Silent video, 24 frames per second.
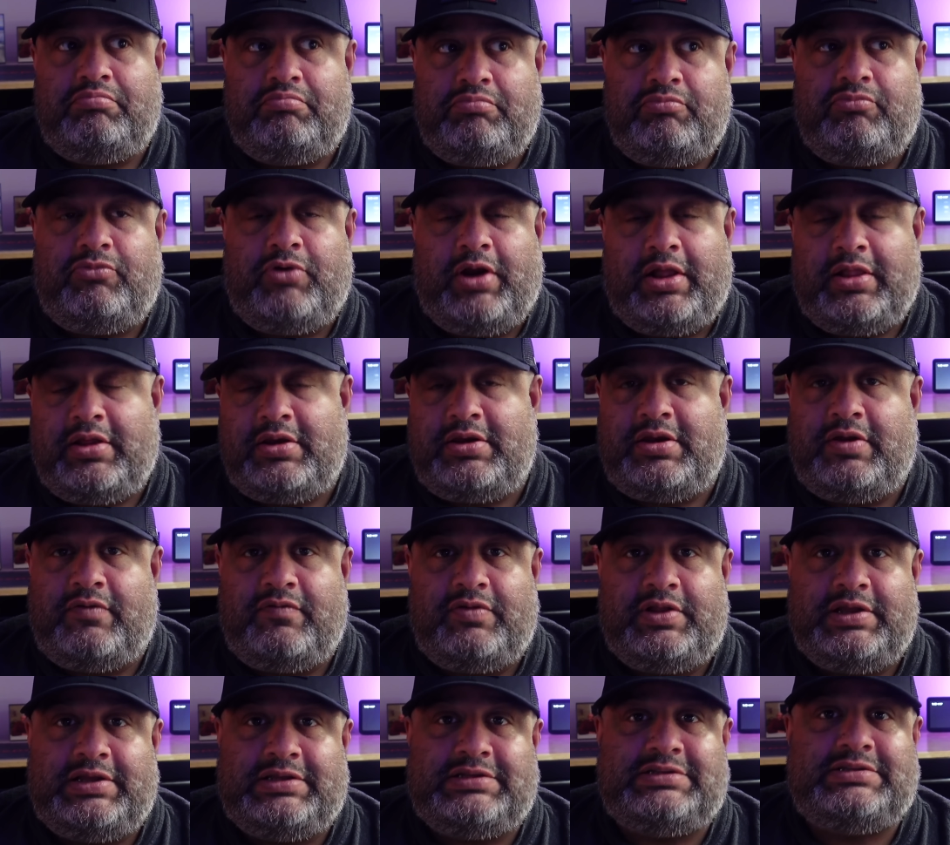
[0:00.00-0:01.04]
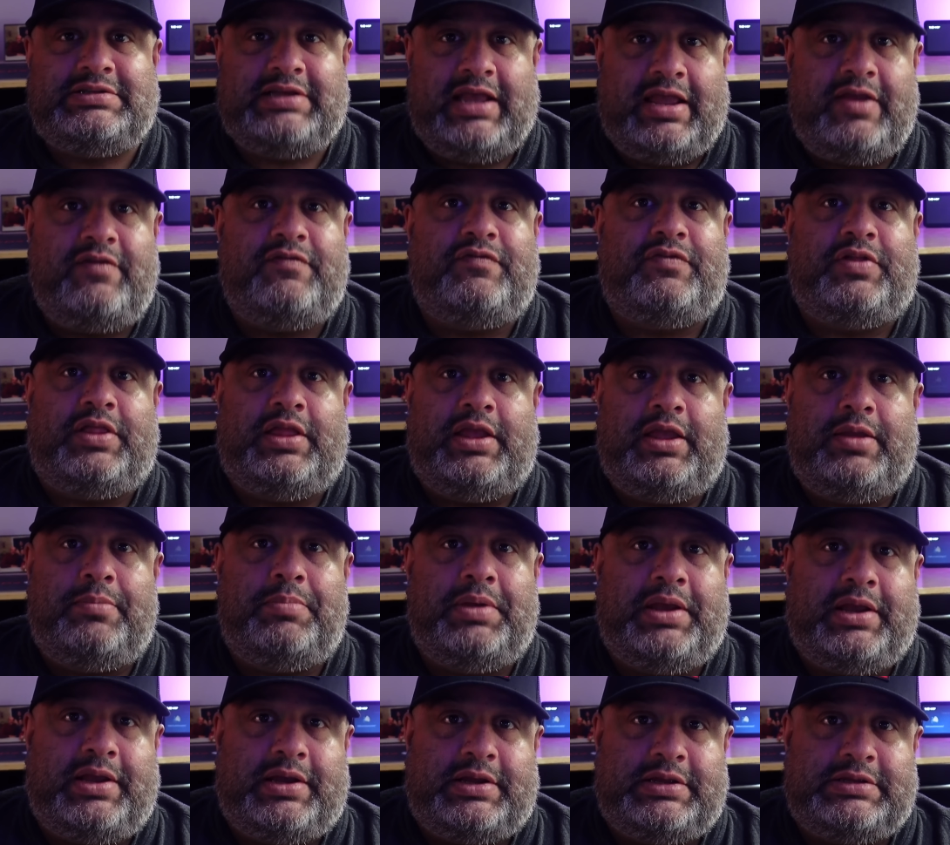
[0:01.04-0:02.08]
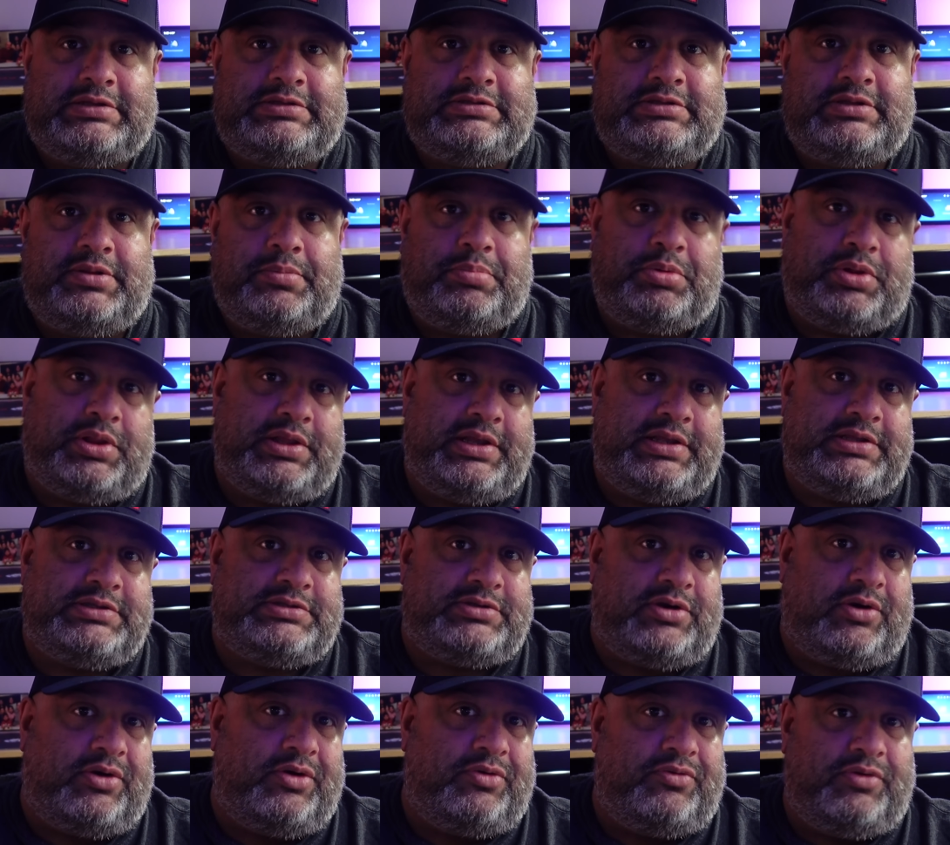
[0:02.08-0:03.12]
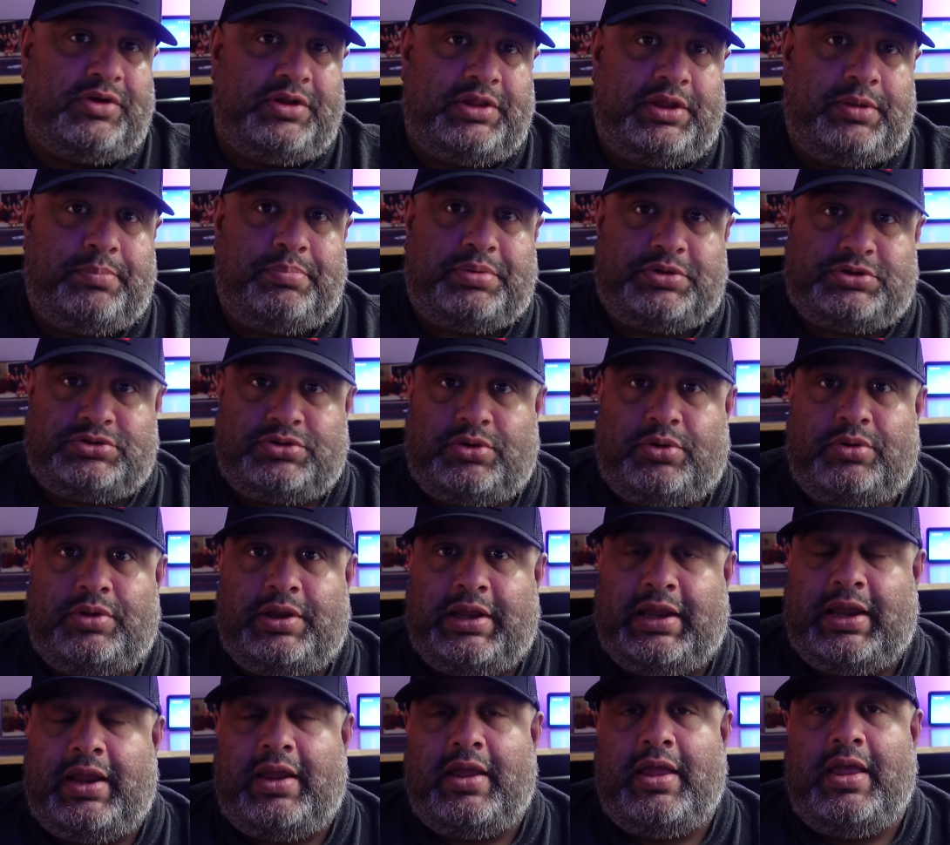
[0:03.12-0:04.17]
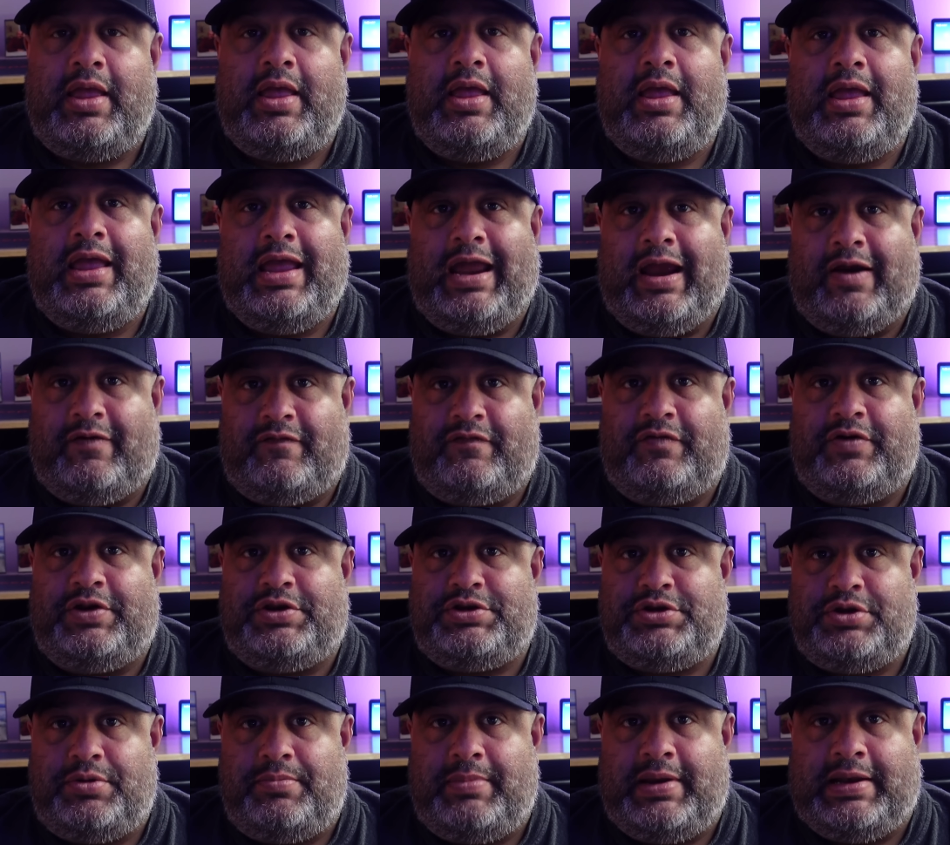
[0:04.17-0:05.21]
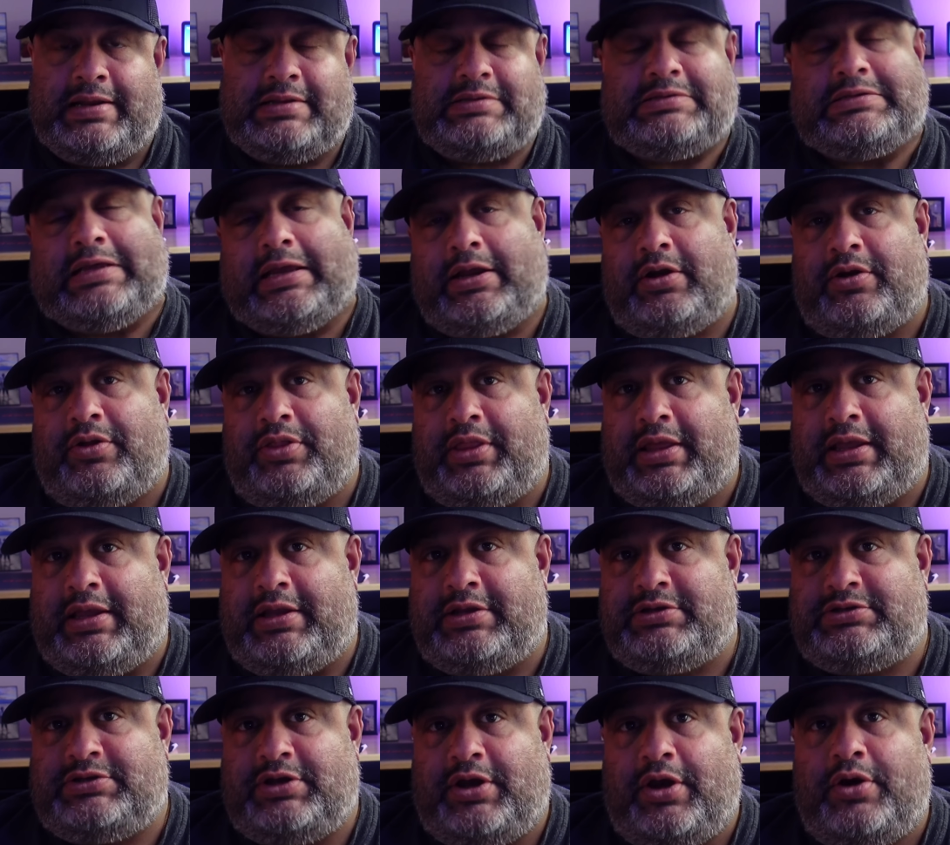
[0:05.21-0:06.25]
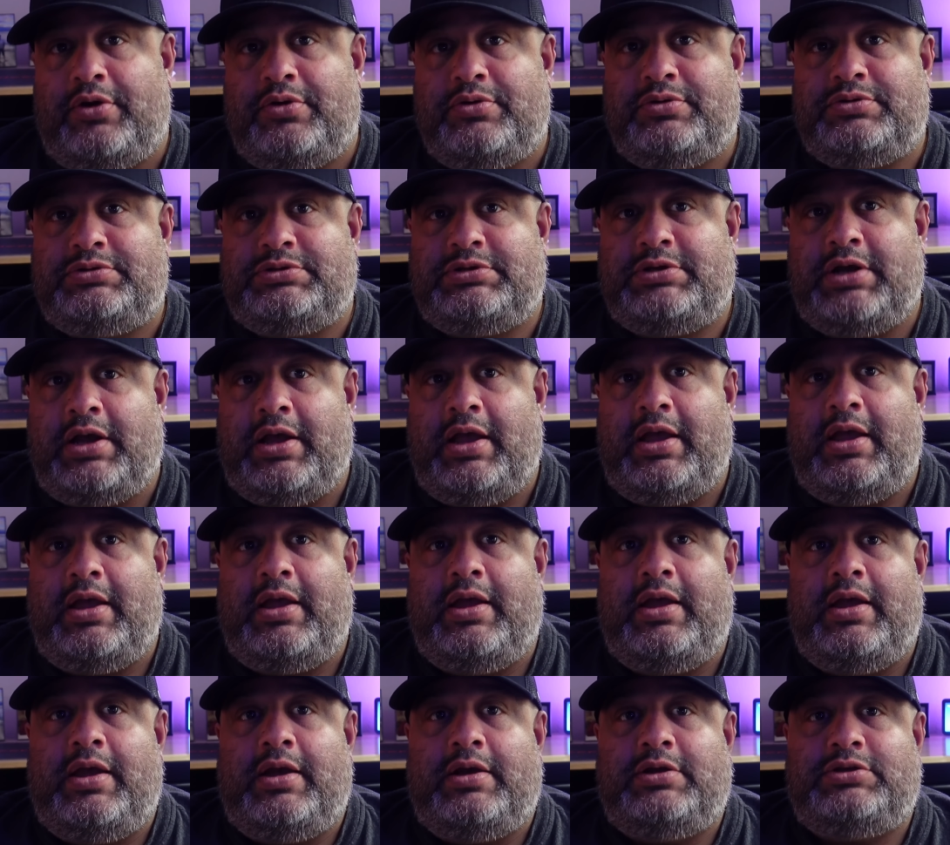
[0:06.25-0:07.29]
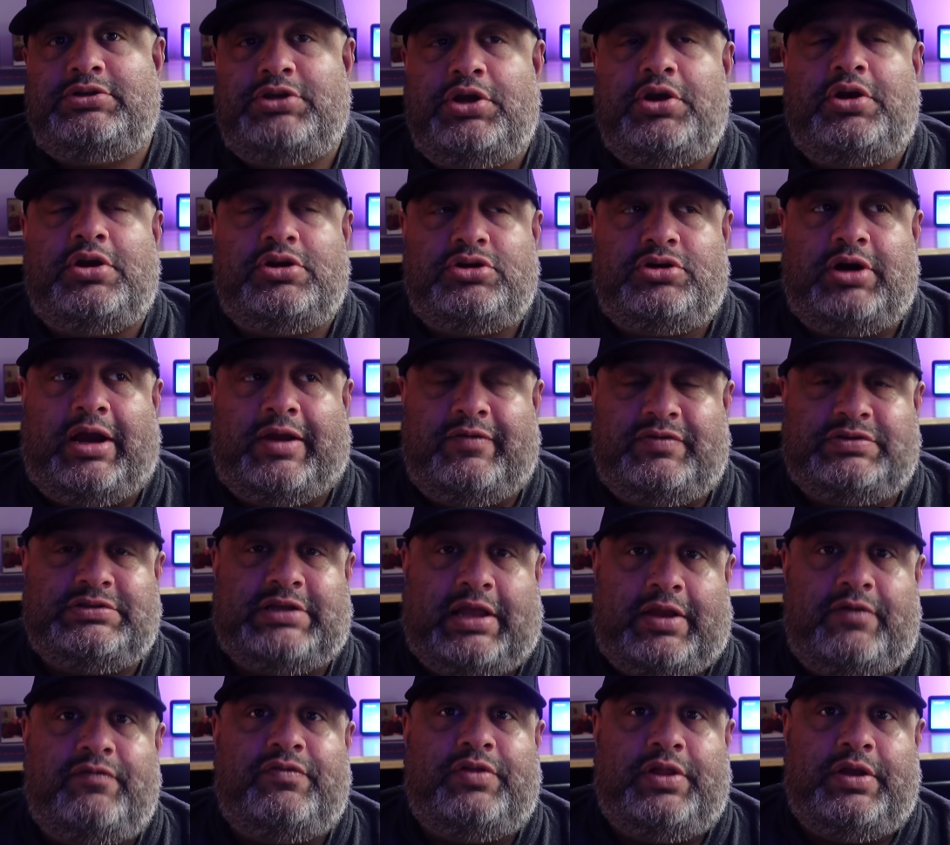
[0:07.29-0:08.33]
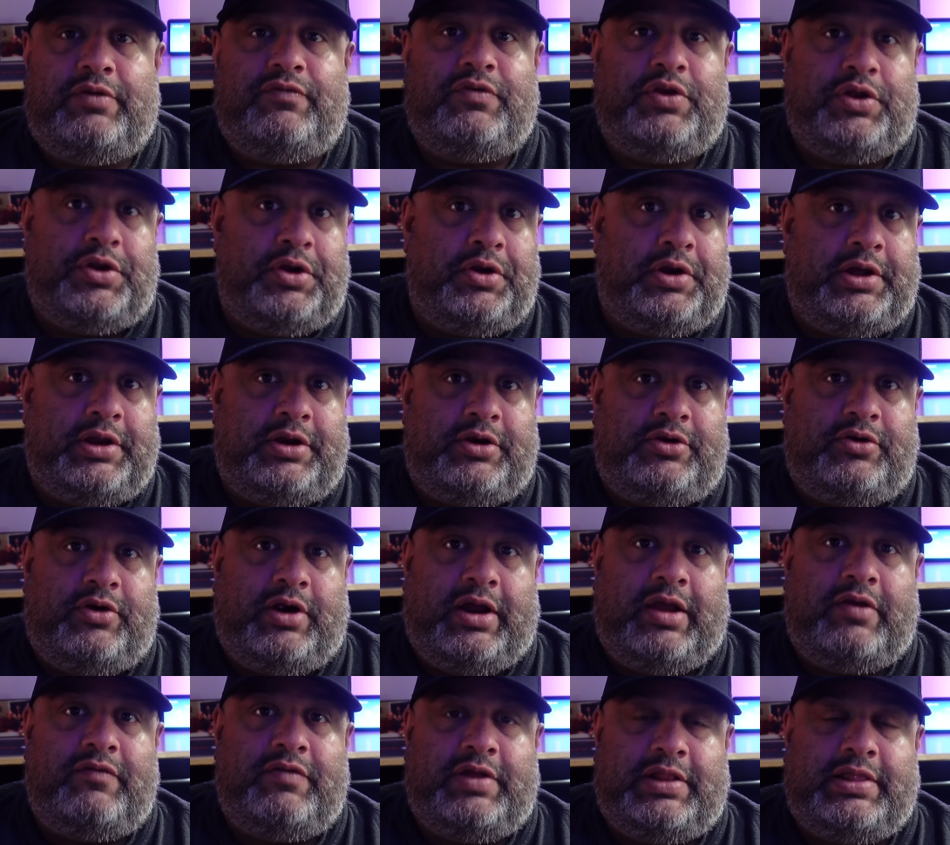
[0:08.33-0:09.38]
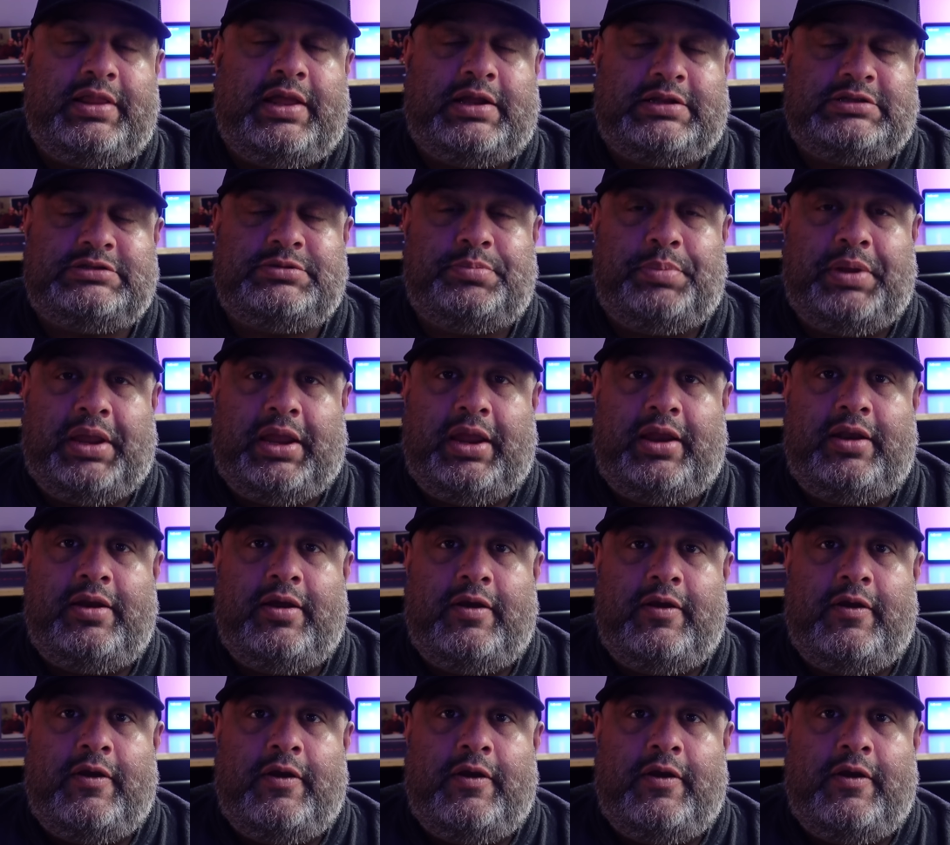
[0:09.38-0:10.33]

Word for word: relatively safely, because the police aren't really patrolling every 2 minutes like on the East Coast, so you can drive safely if you know how to drive at that speed,